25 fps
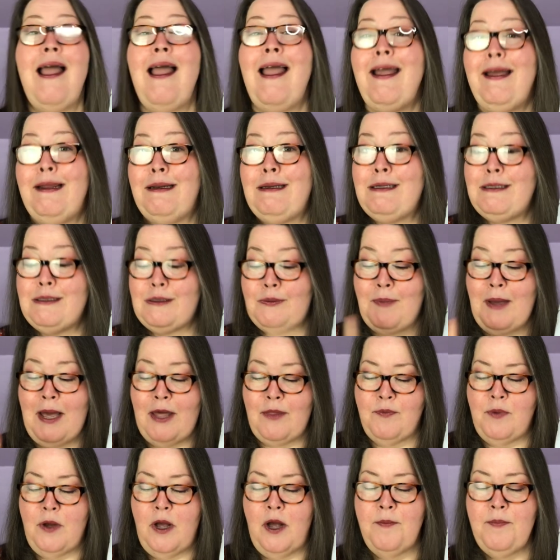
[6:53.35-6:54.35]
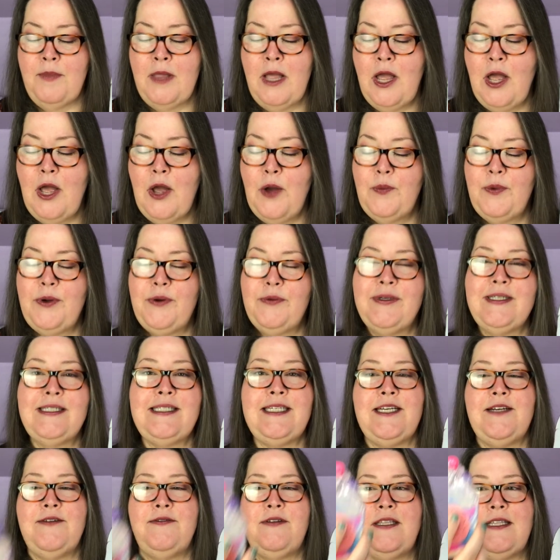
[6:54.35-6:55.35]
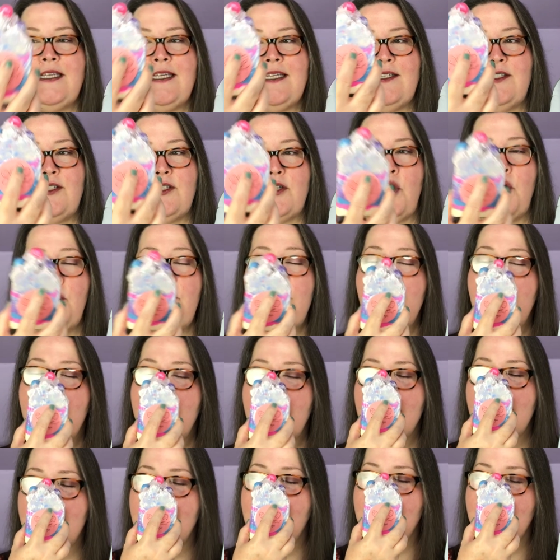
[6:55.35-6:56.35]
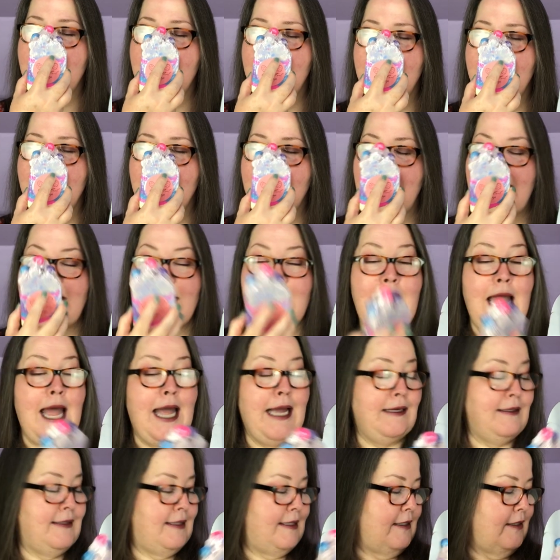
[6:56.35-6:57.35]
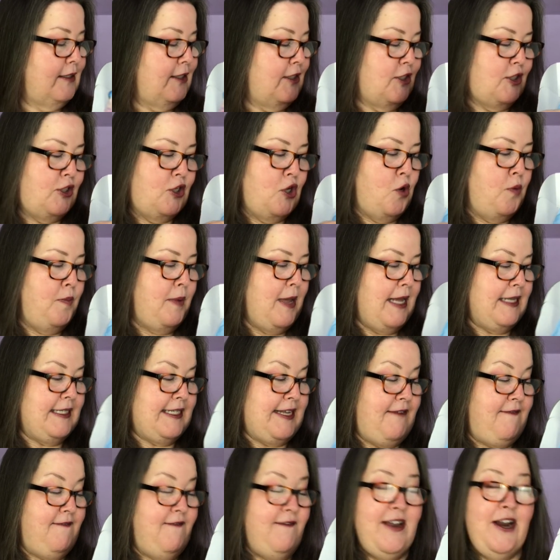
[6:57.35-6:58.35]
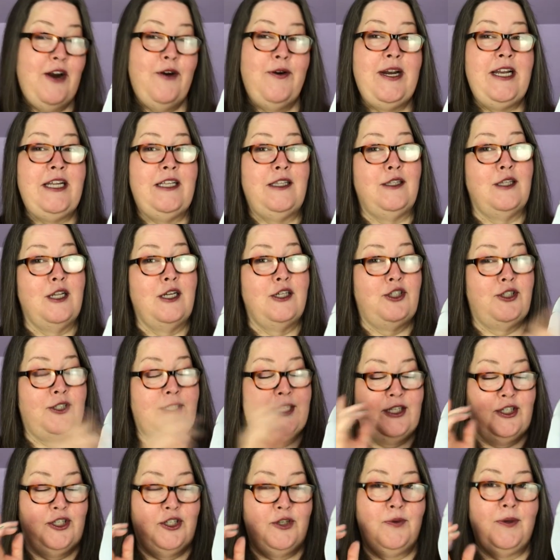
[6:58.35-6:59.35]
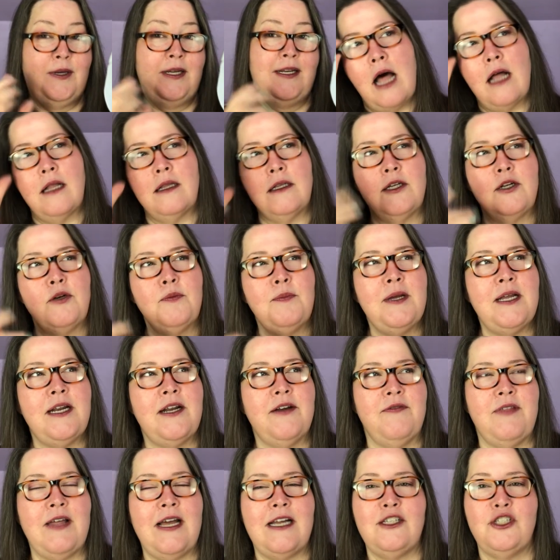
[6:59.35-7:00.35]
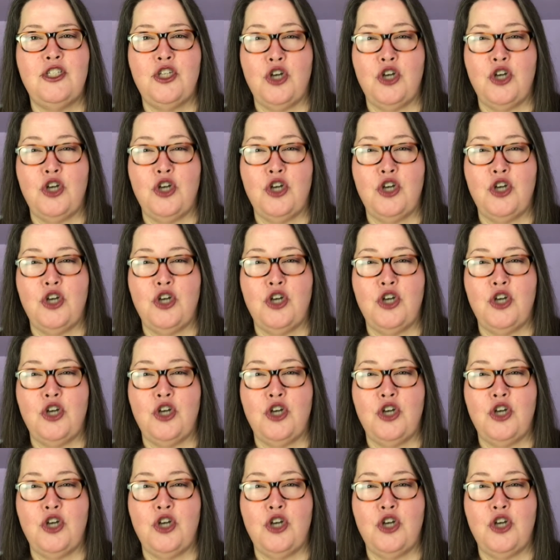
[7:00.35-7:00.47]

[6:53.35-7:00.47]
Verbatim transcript: And he's a bath bomb. We received the soap, the Excellent soap has a very lush scent to it. A little bit of that